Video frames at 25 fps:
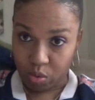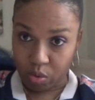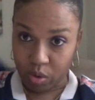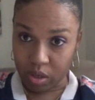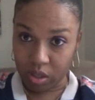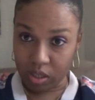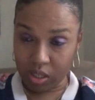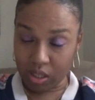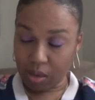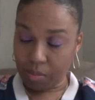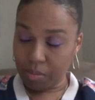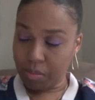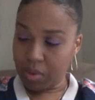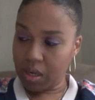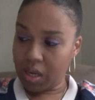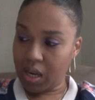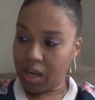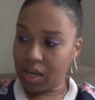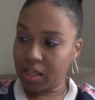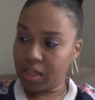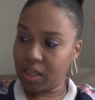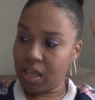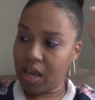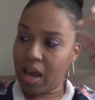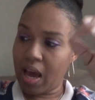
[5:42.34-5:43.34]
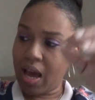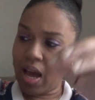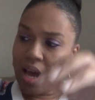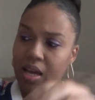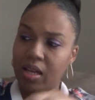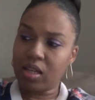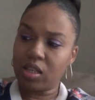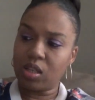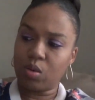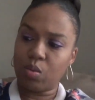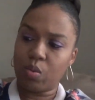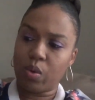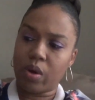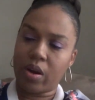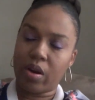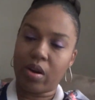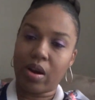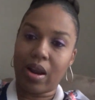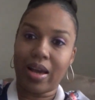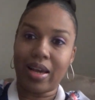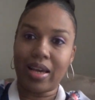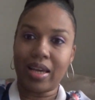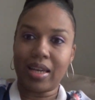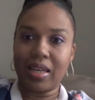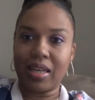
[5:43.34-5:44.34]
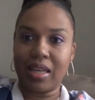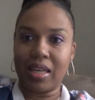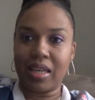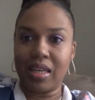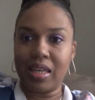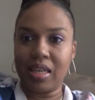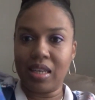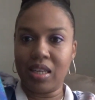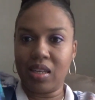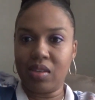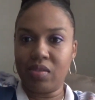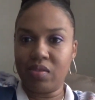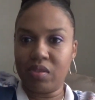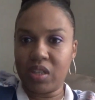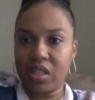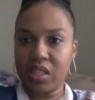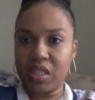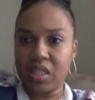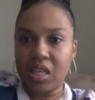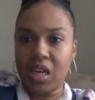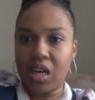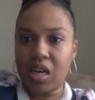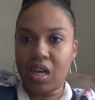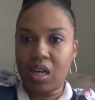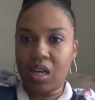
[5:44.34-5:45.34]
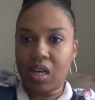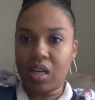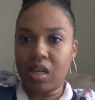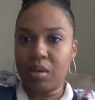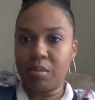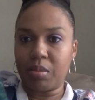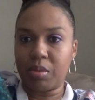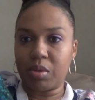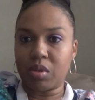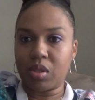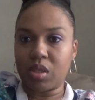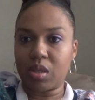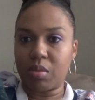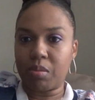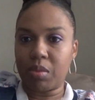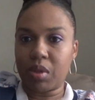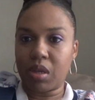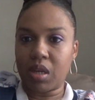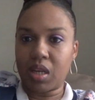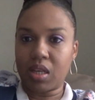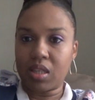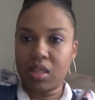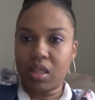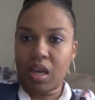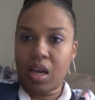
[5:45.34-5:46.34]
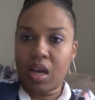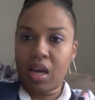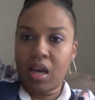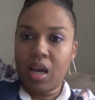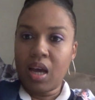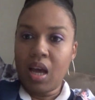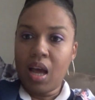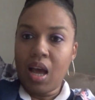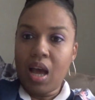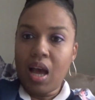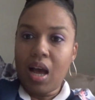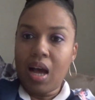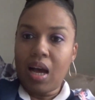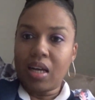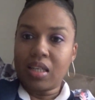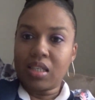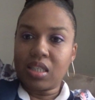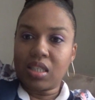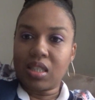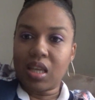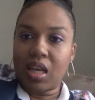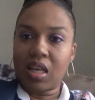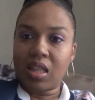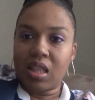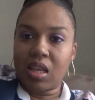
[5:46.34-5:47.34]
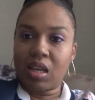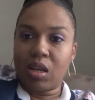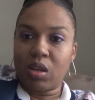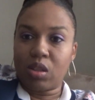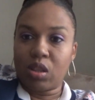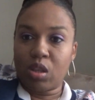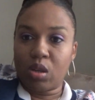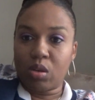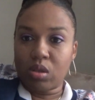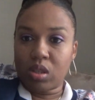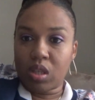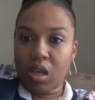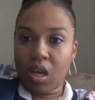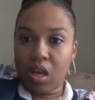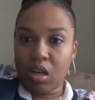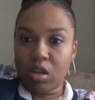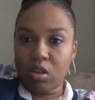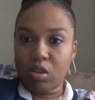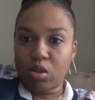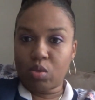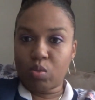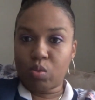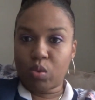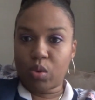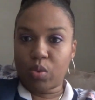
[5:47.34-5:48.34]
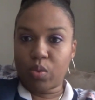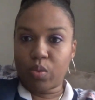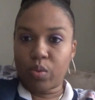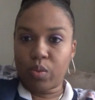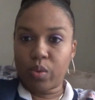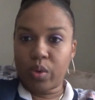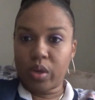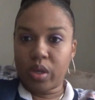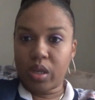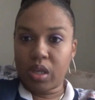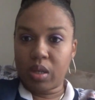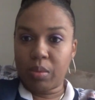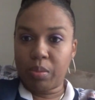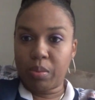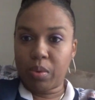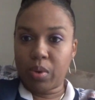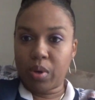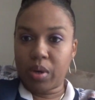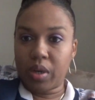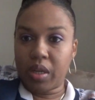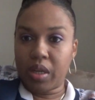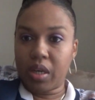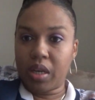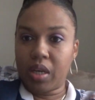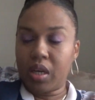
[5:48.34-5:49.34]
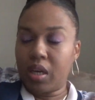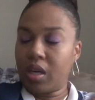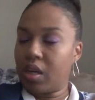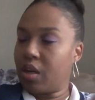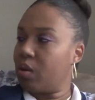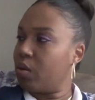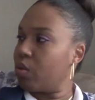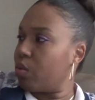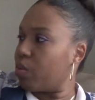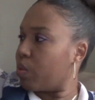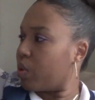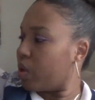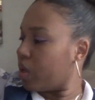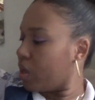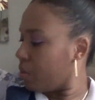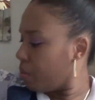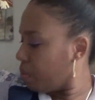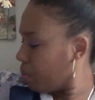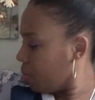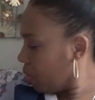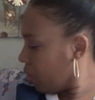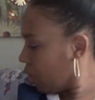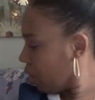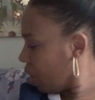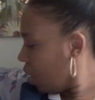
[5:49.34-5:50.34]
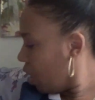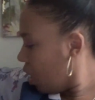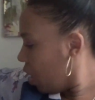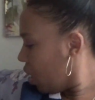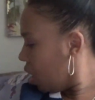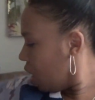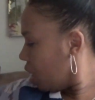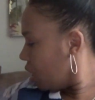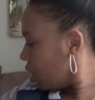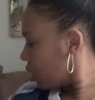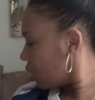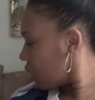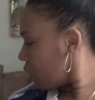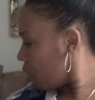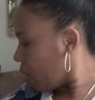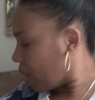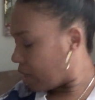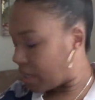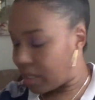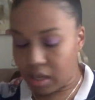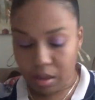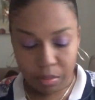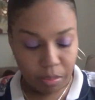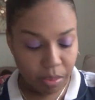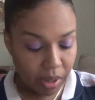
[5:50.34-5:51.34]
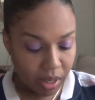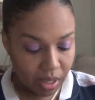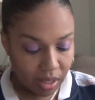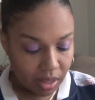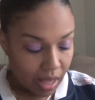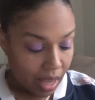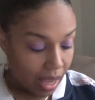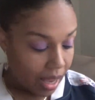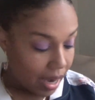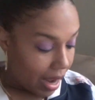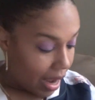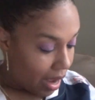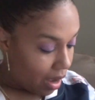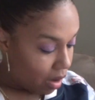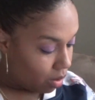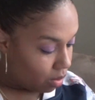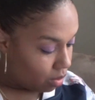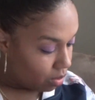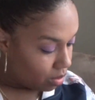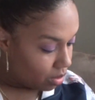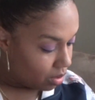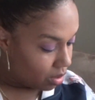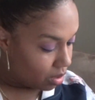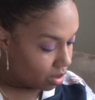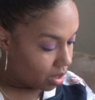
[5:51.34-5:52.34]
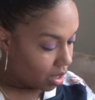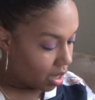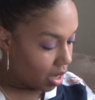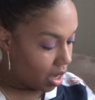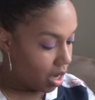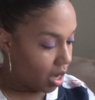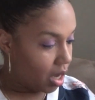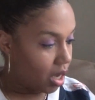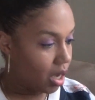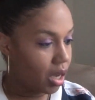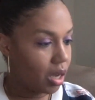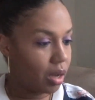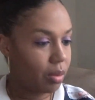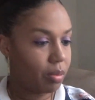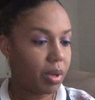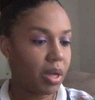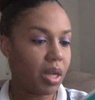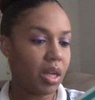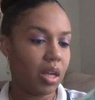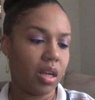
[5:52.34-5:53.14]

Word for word: or something like that to wear like in the evening time or something like that. I just thought that those colors were really pretty. Really pretty. So I did pick that out. Um,